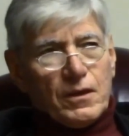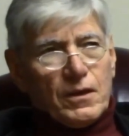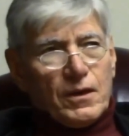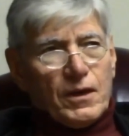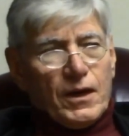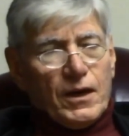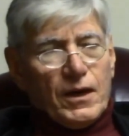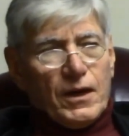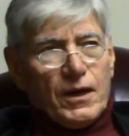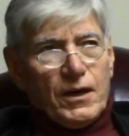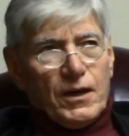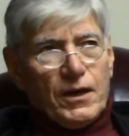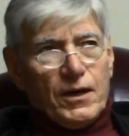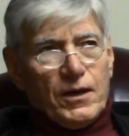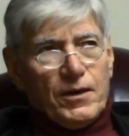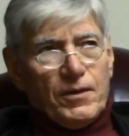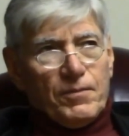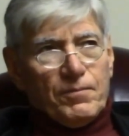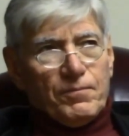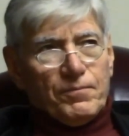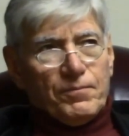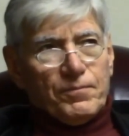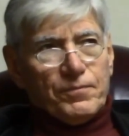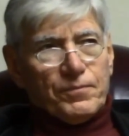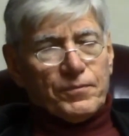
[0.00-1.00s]

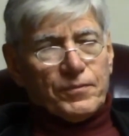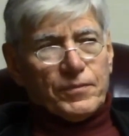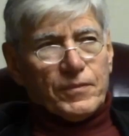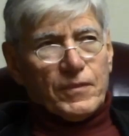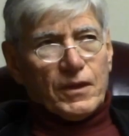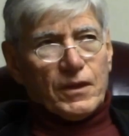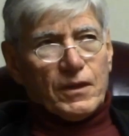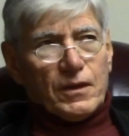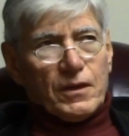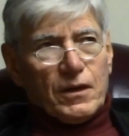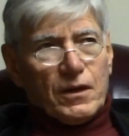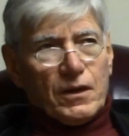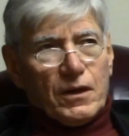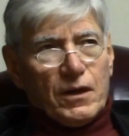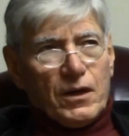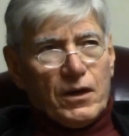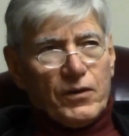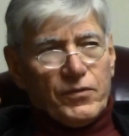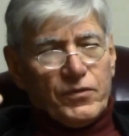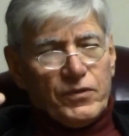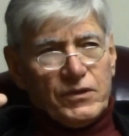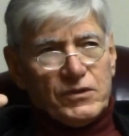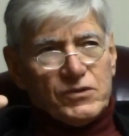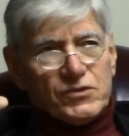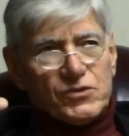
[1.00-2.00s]
Um, uh,
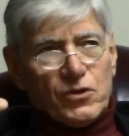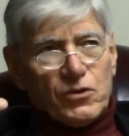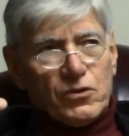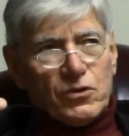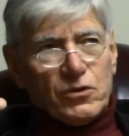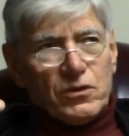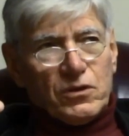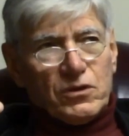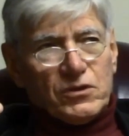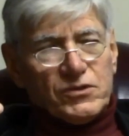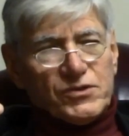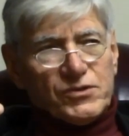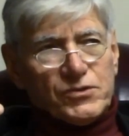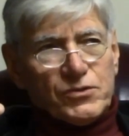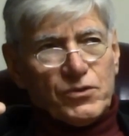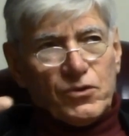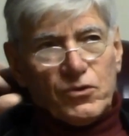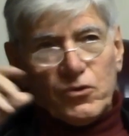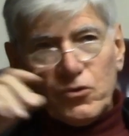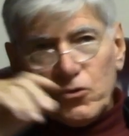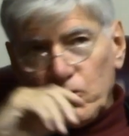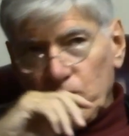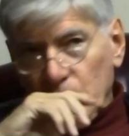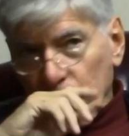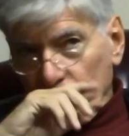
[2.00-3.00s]
these are
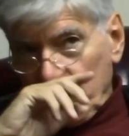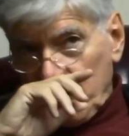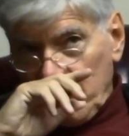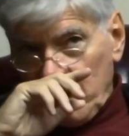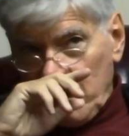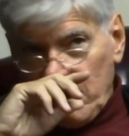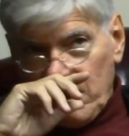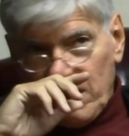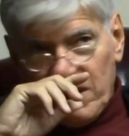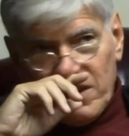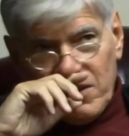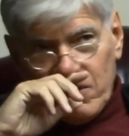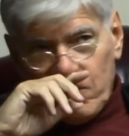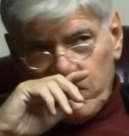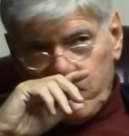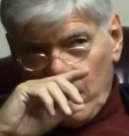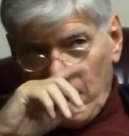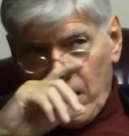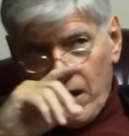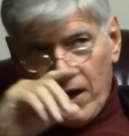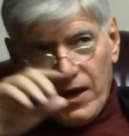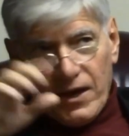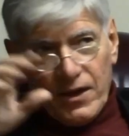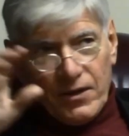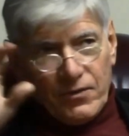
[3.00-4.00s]
also the
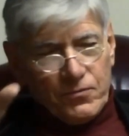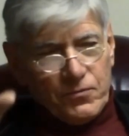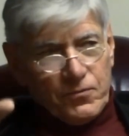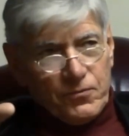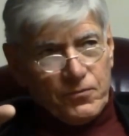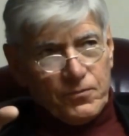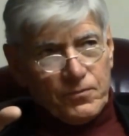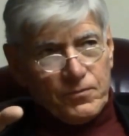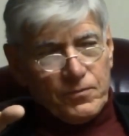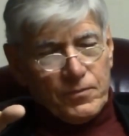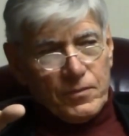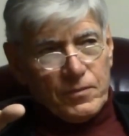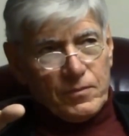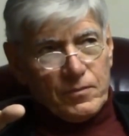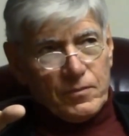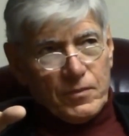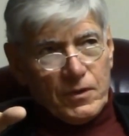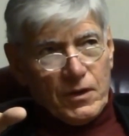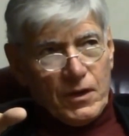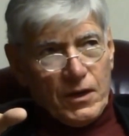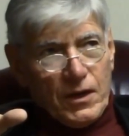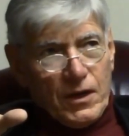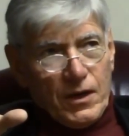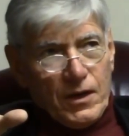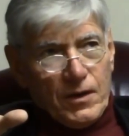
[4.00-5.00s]
five
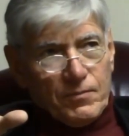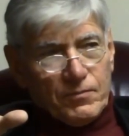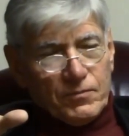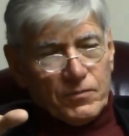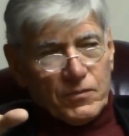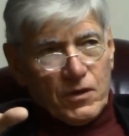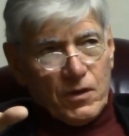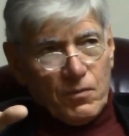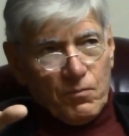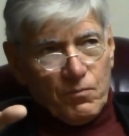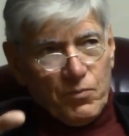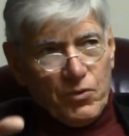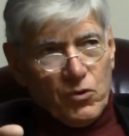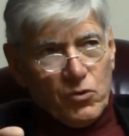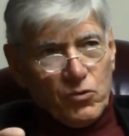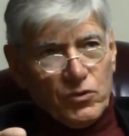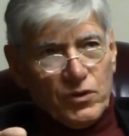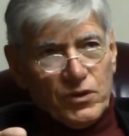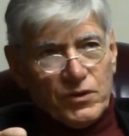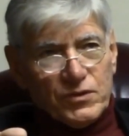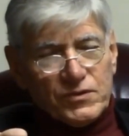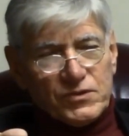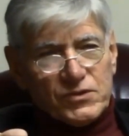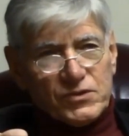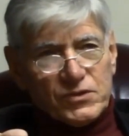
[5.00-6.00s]
um,
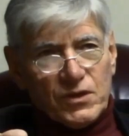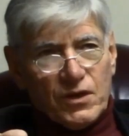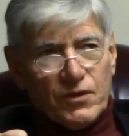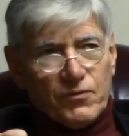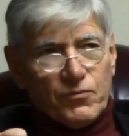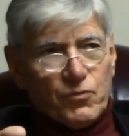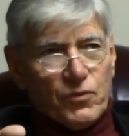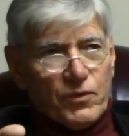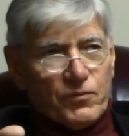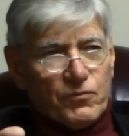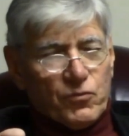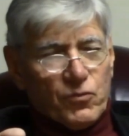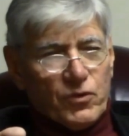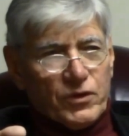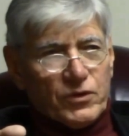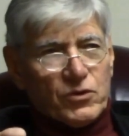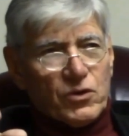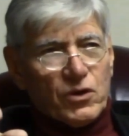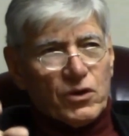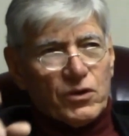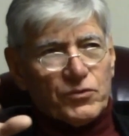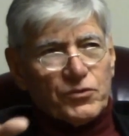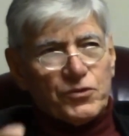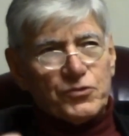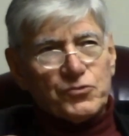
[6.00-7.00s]
components of what Freud
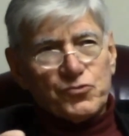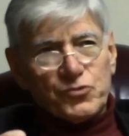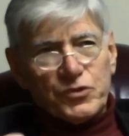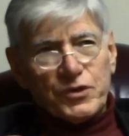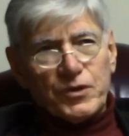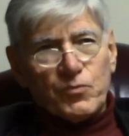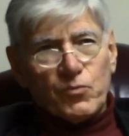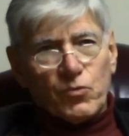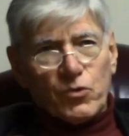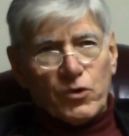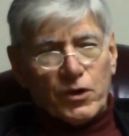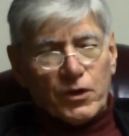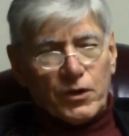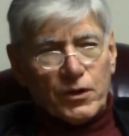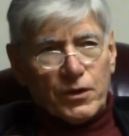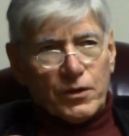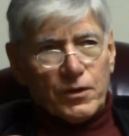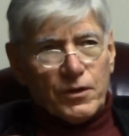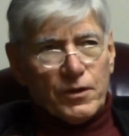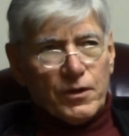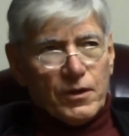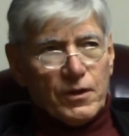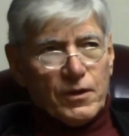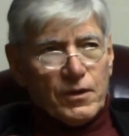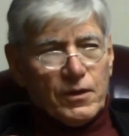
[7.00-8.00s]
called the dream work
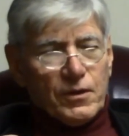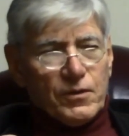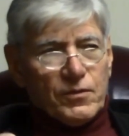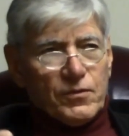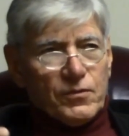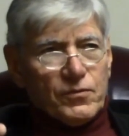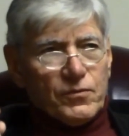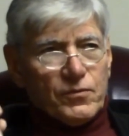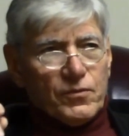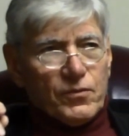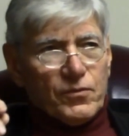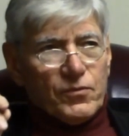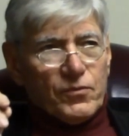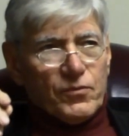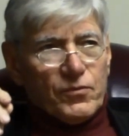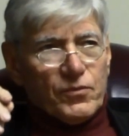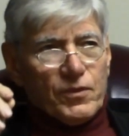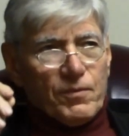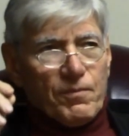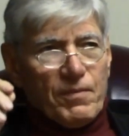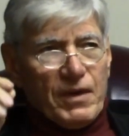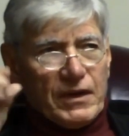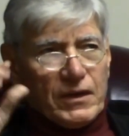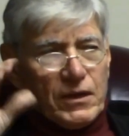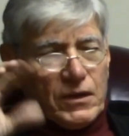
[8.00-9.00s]

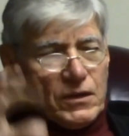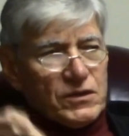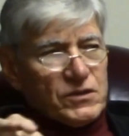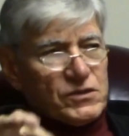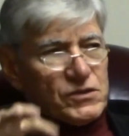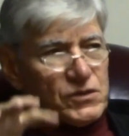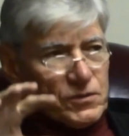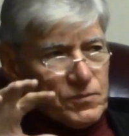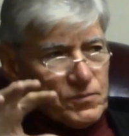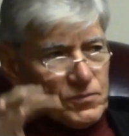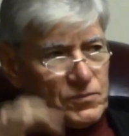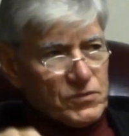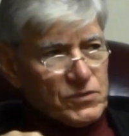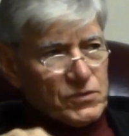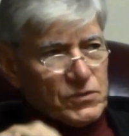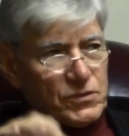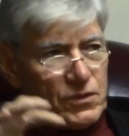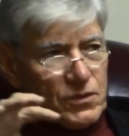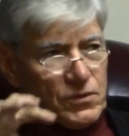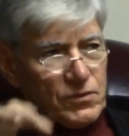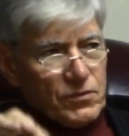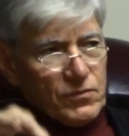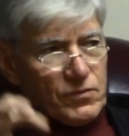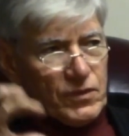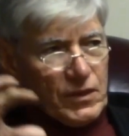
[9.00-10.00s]
the
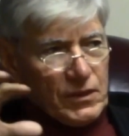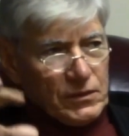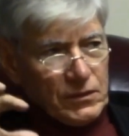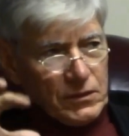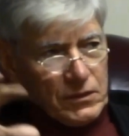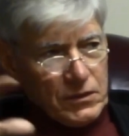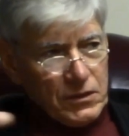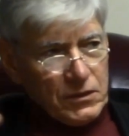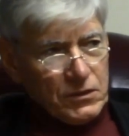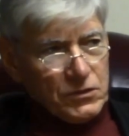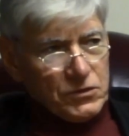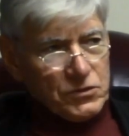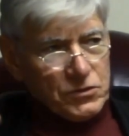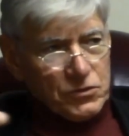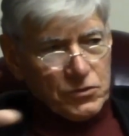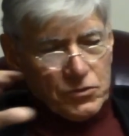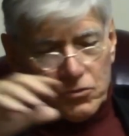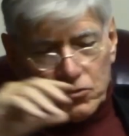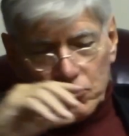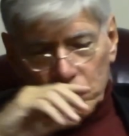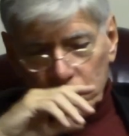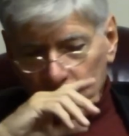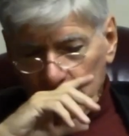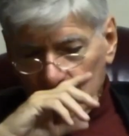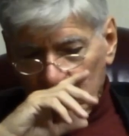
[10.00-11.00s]
mechanisms that lead
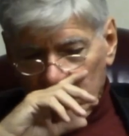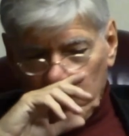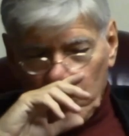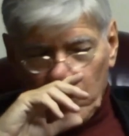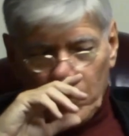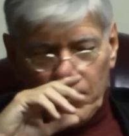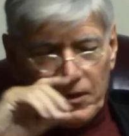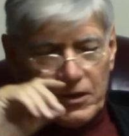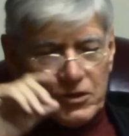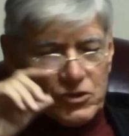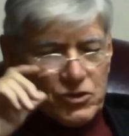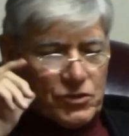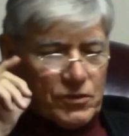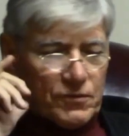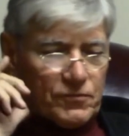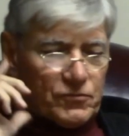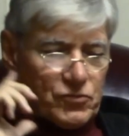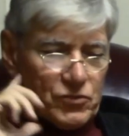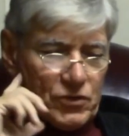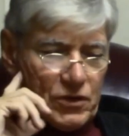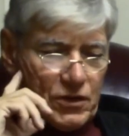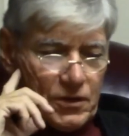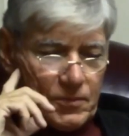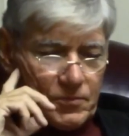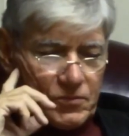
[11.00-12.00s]
to the formation of
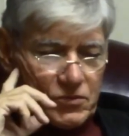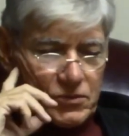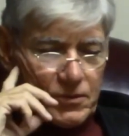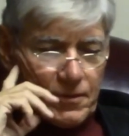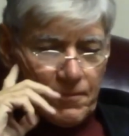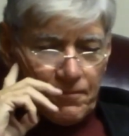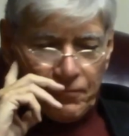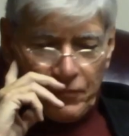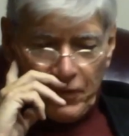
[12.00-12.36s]
dreams.